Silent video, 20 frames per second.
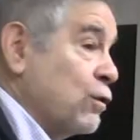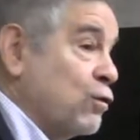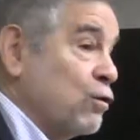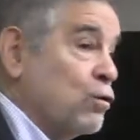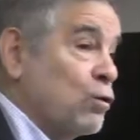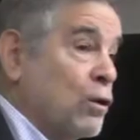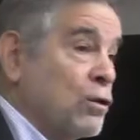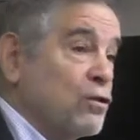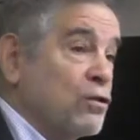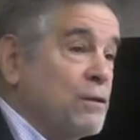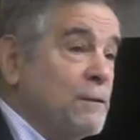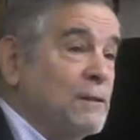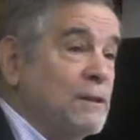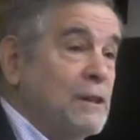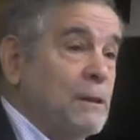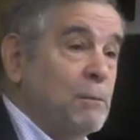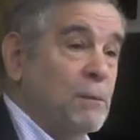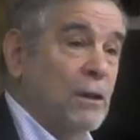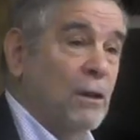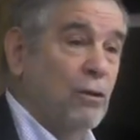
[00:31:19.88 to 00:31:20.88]
the source of
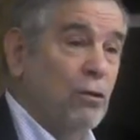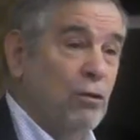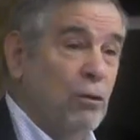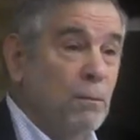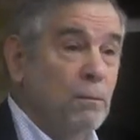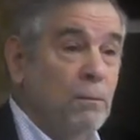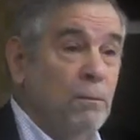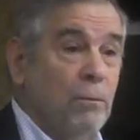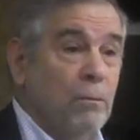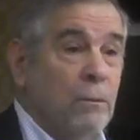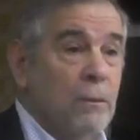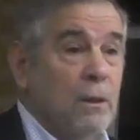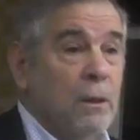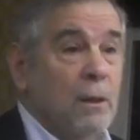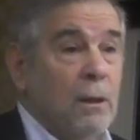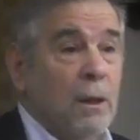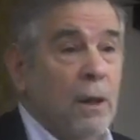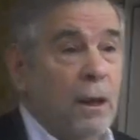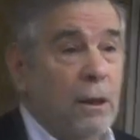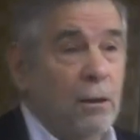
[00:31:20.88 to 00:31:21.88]
demonism.
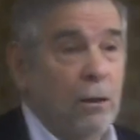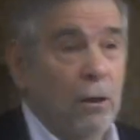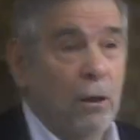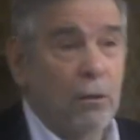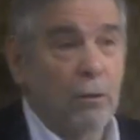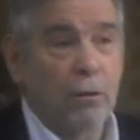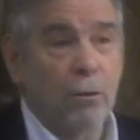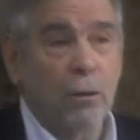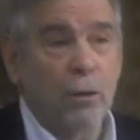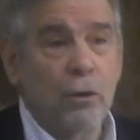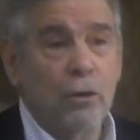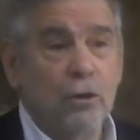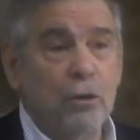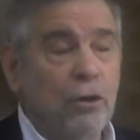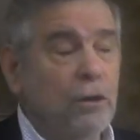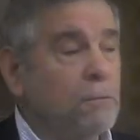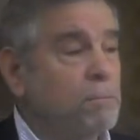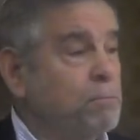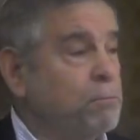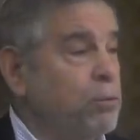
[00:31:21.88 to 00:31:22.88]
And the other
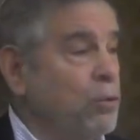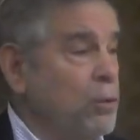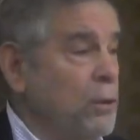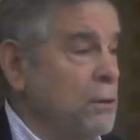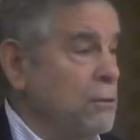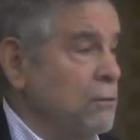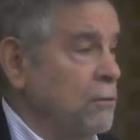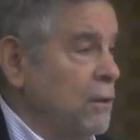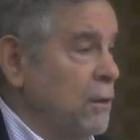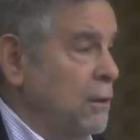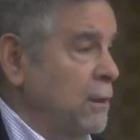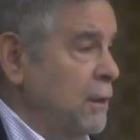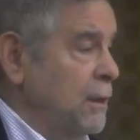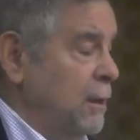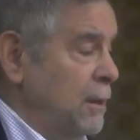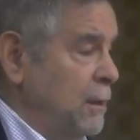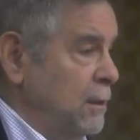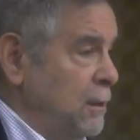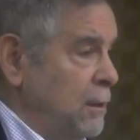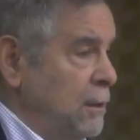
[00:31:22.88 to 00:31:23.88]
good point on
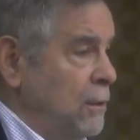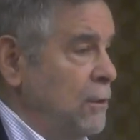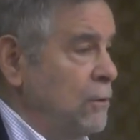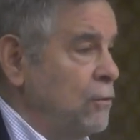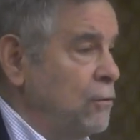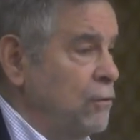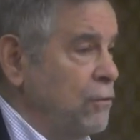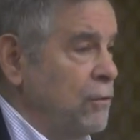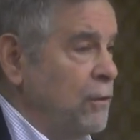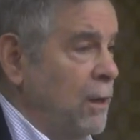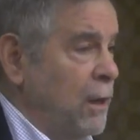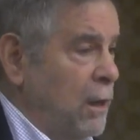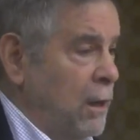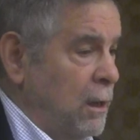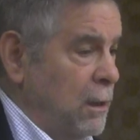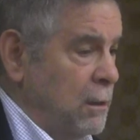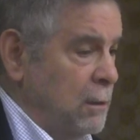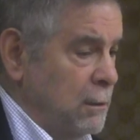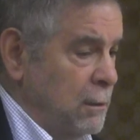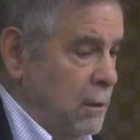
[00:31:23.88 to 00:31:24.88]
that is,
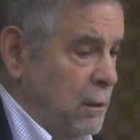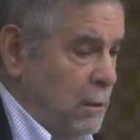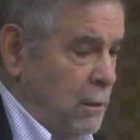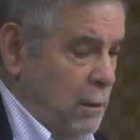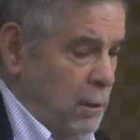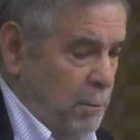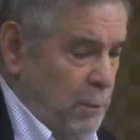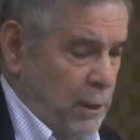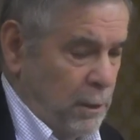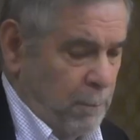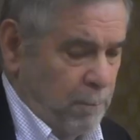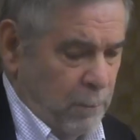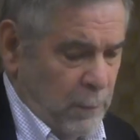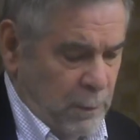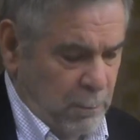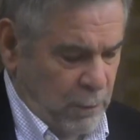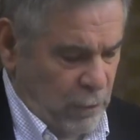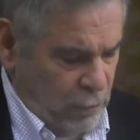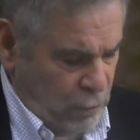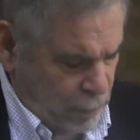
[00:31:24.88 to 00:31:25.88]
let
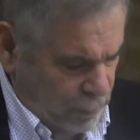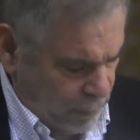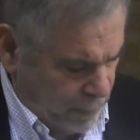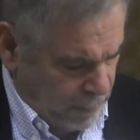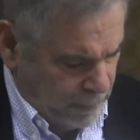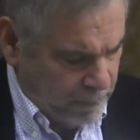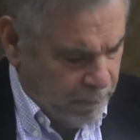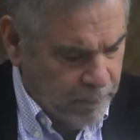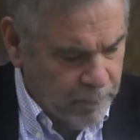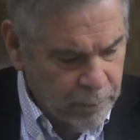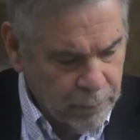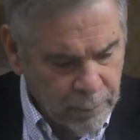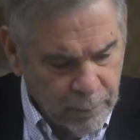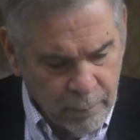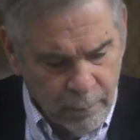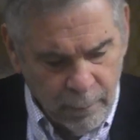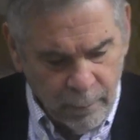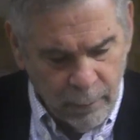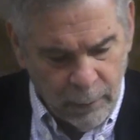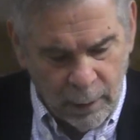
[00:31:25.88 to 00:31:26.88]
me say,
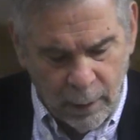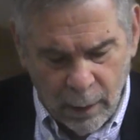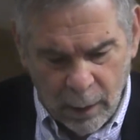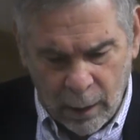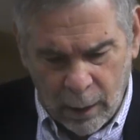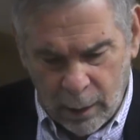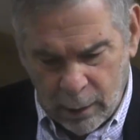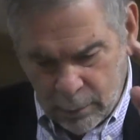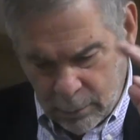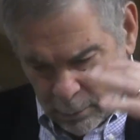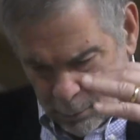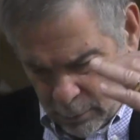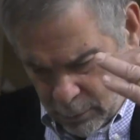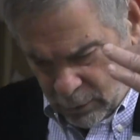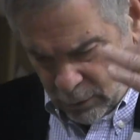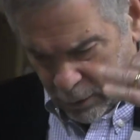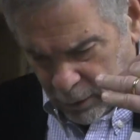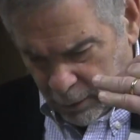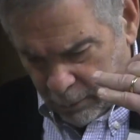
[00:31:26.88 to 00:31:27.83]
to